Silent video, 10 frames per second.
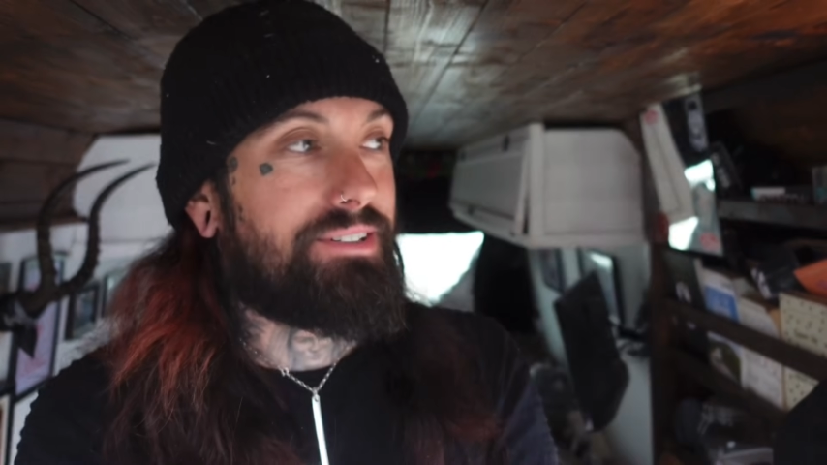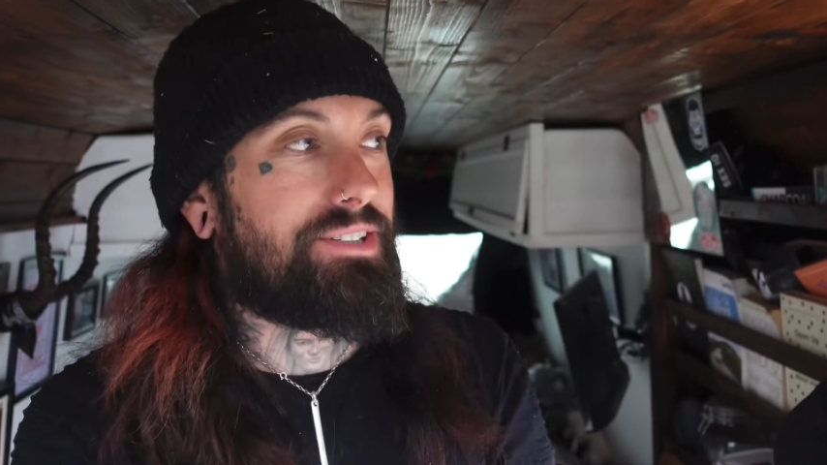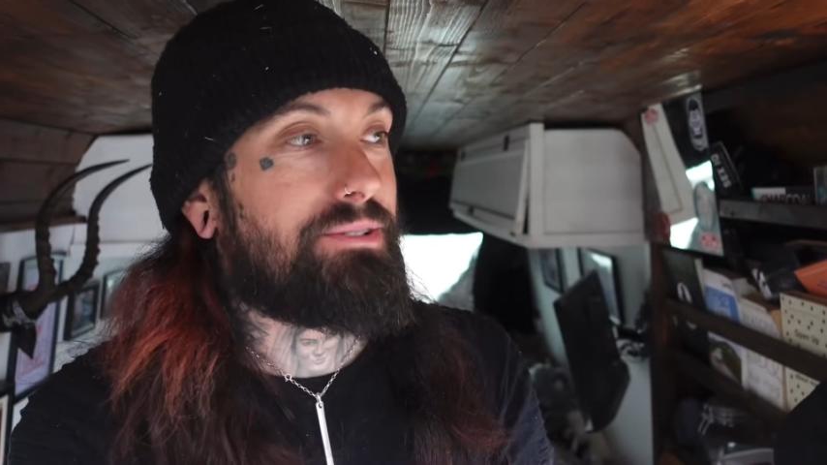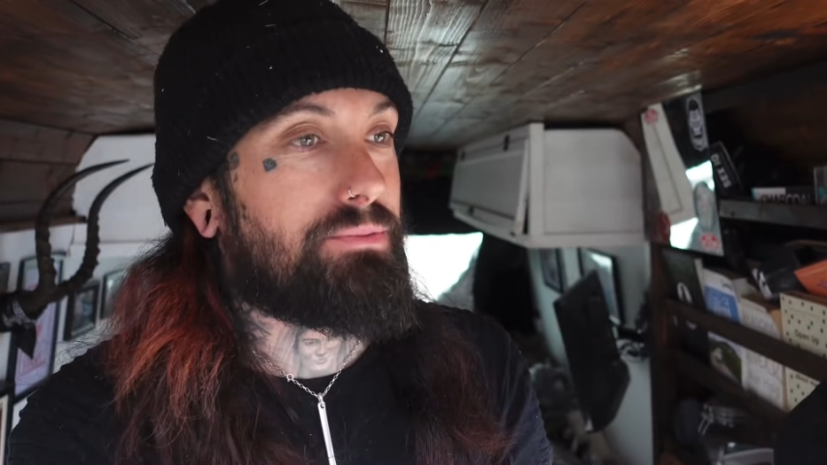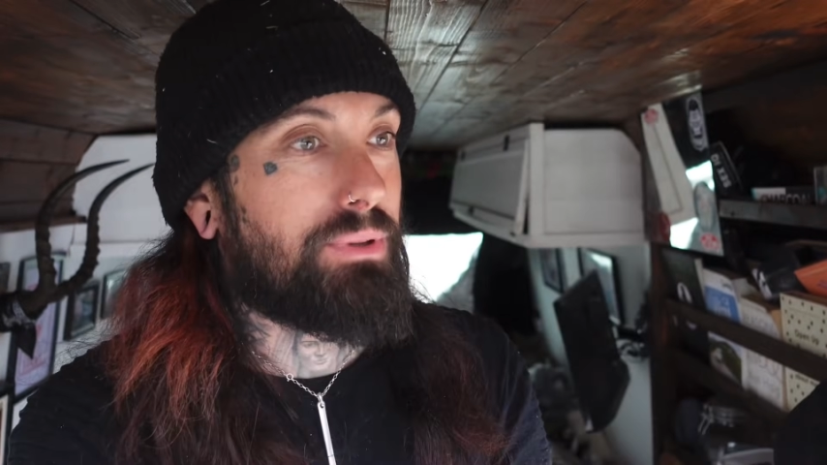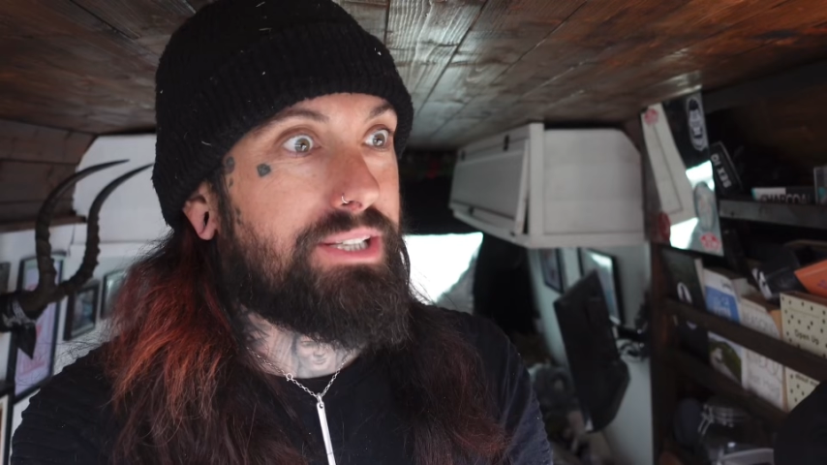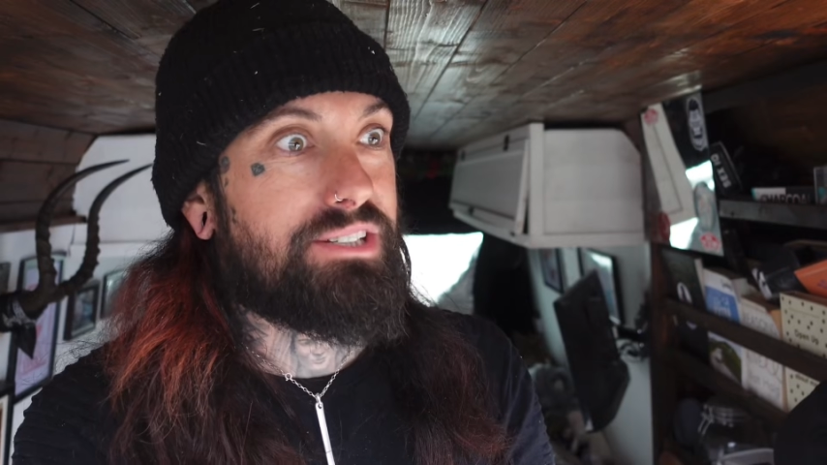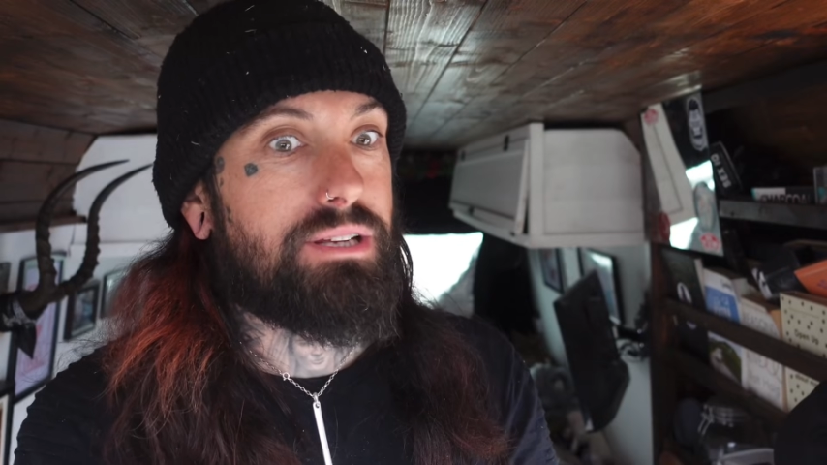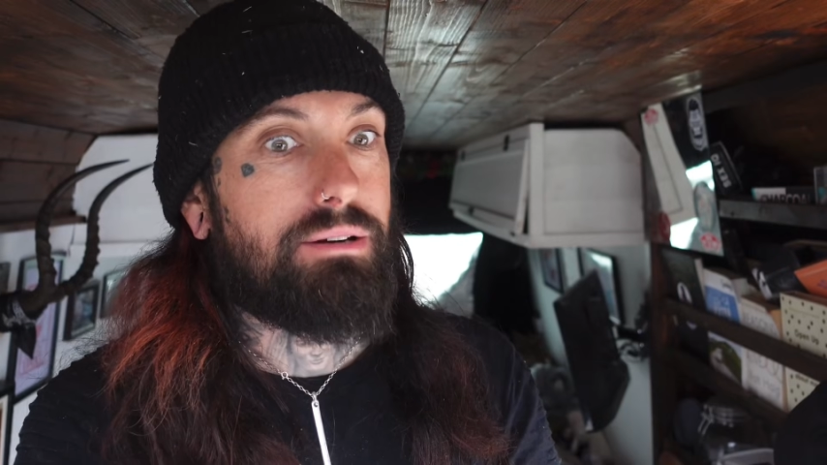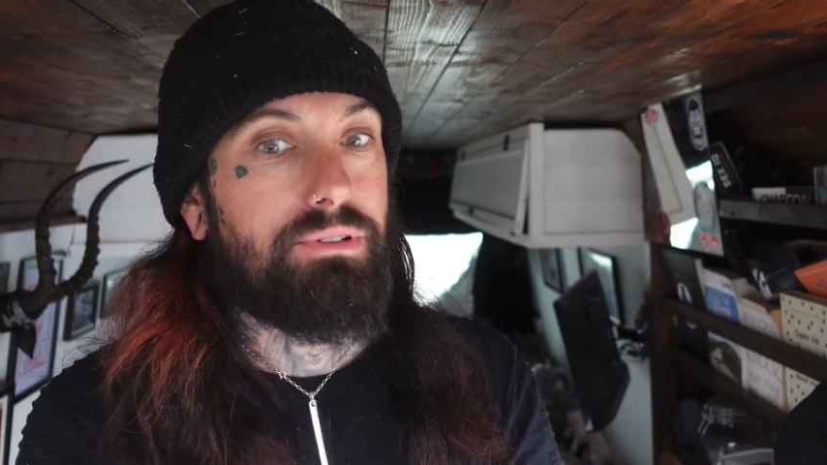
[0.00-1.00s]
she was willing to
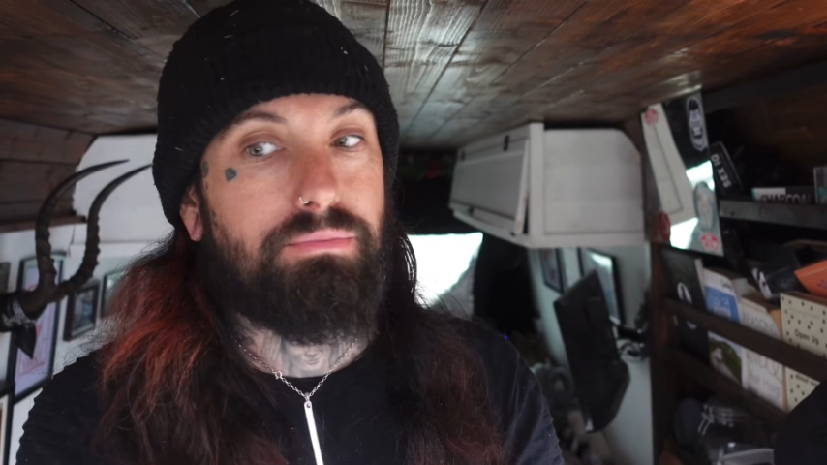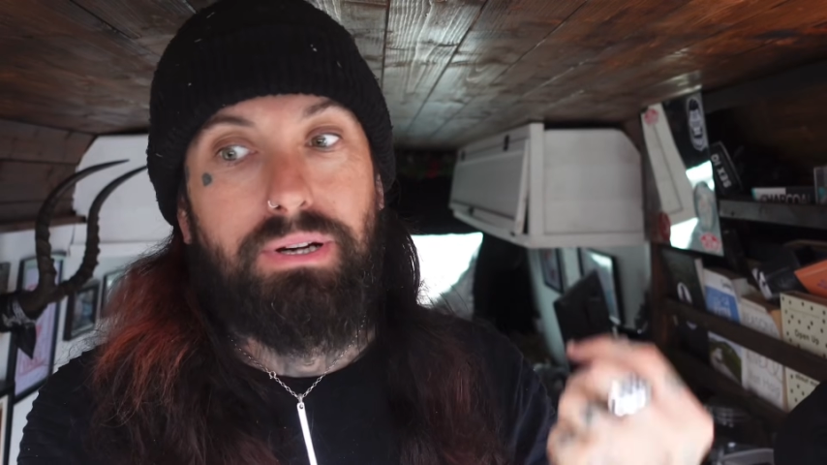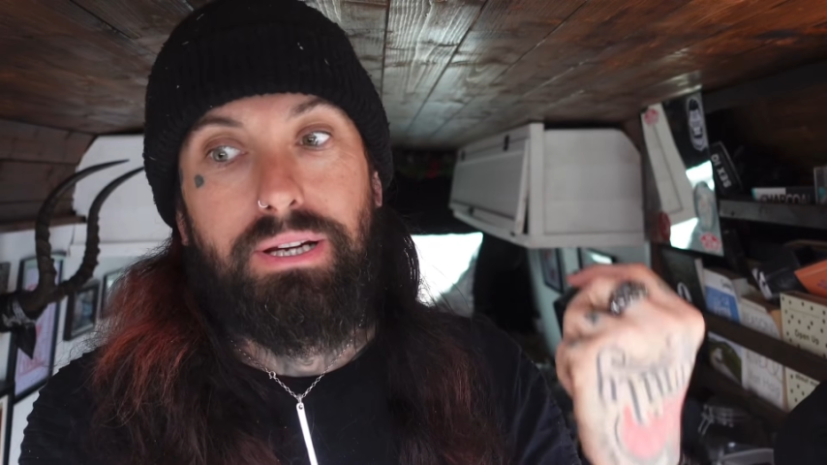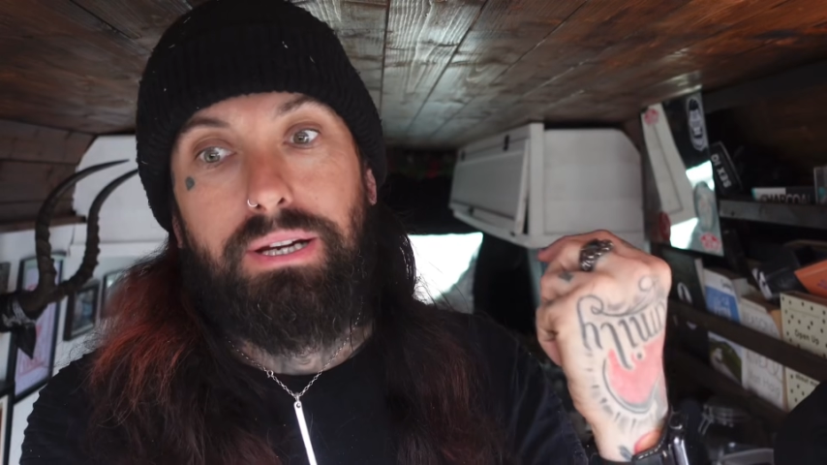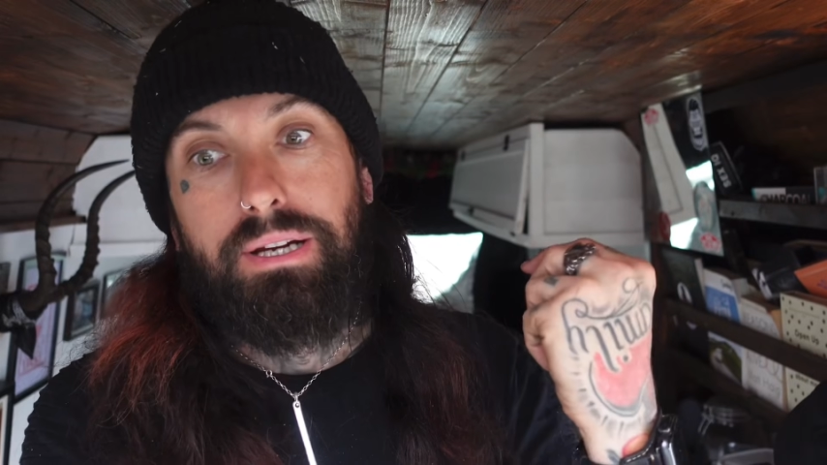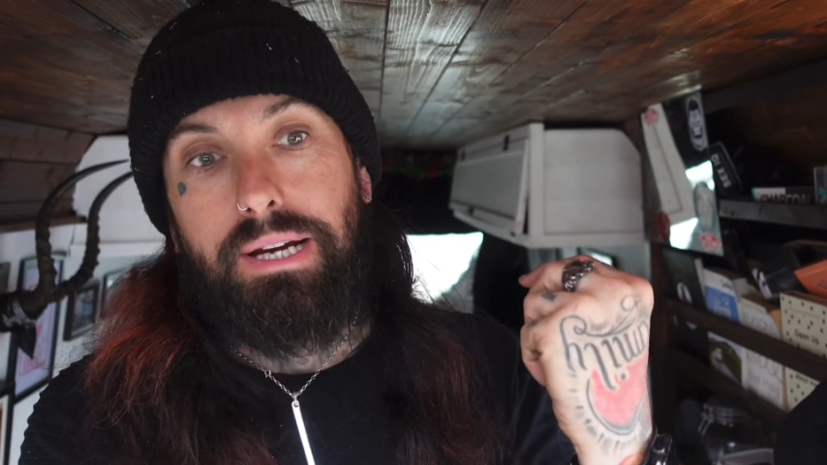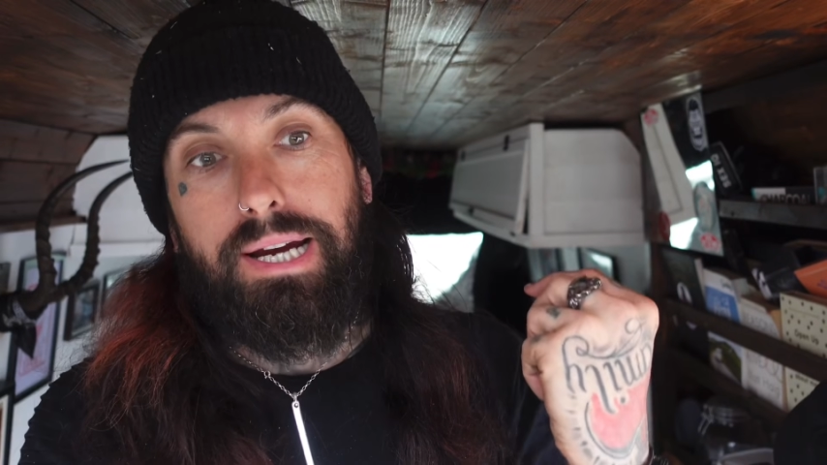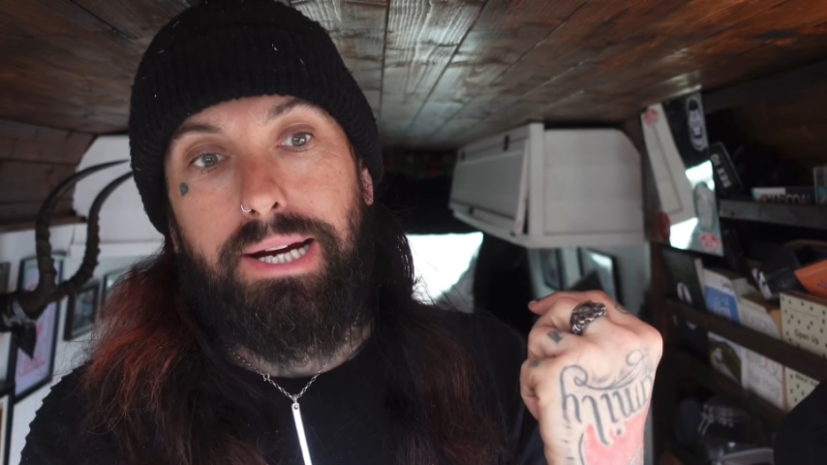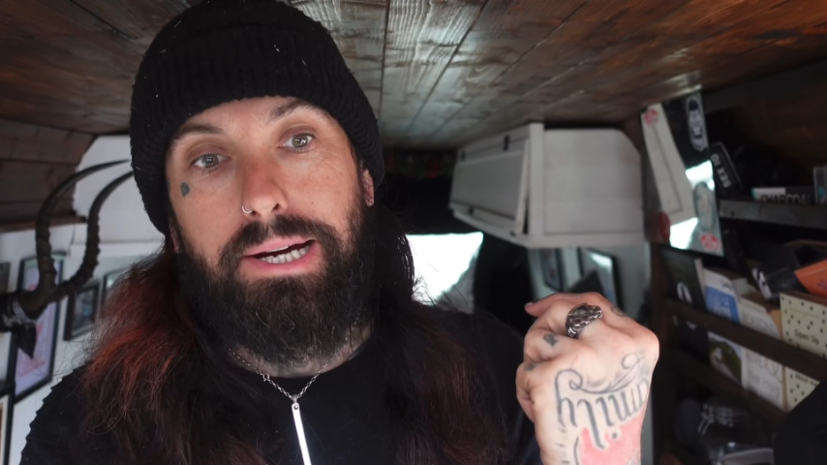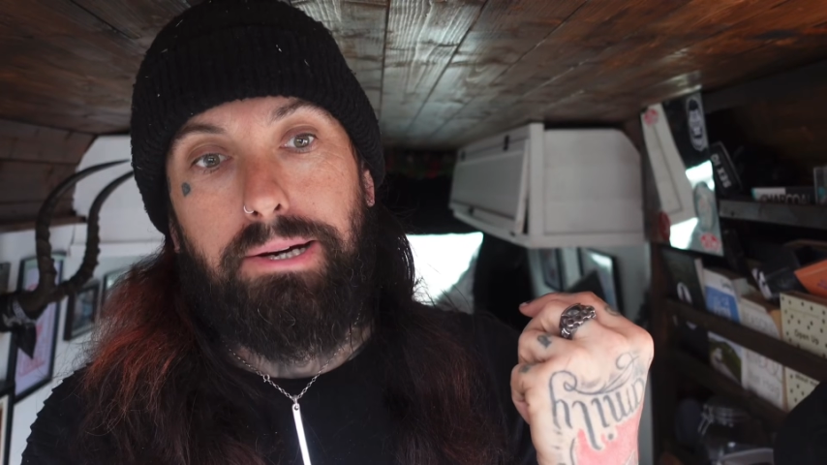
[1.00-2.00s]
stay with me.
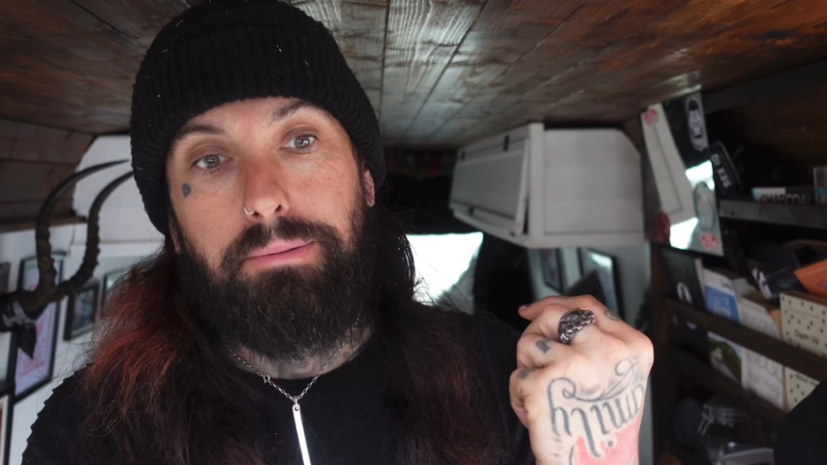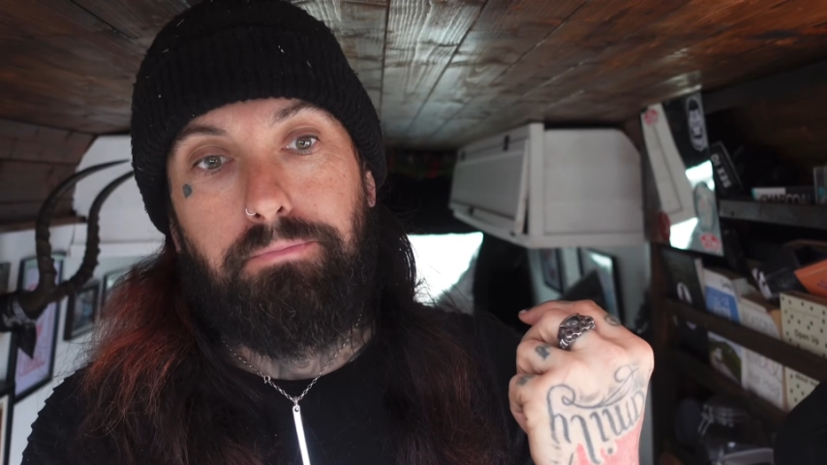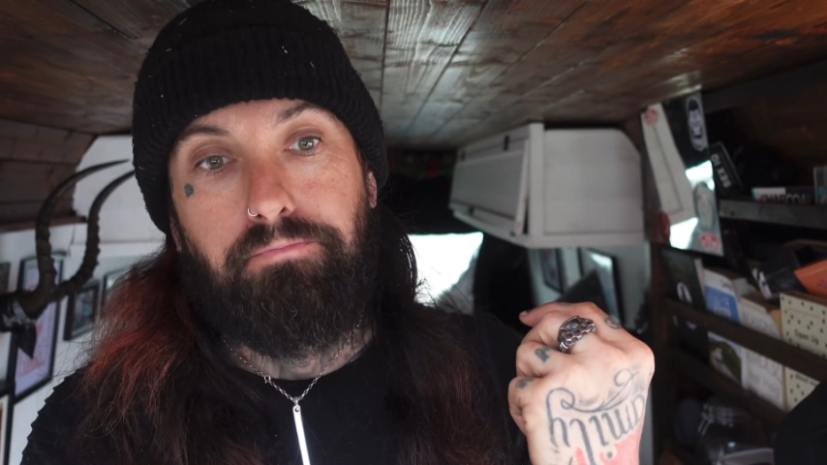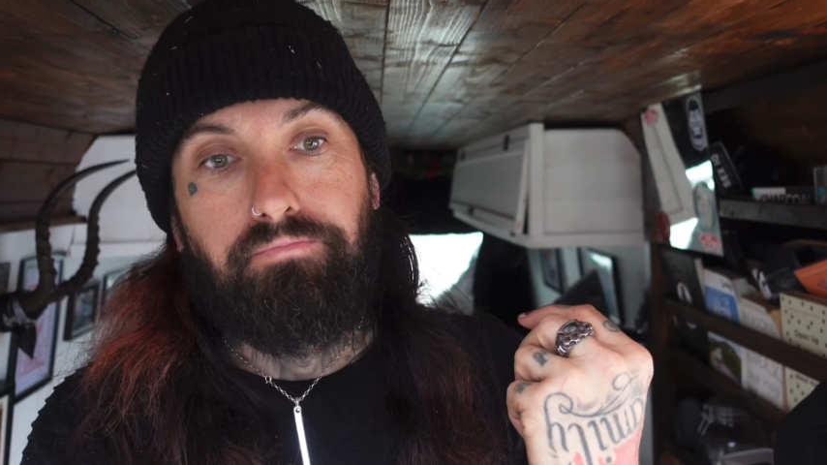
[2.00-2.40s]
And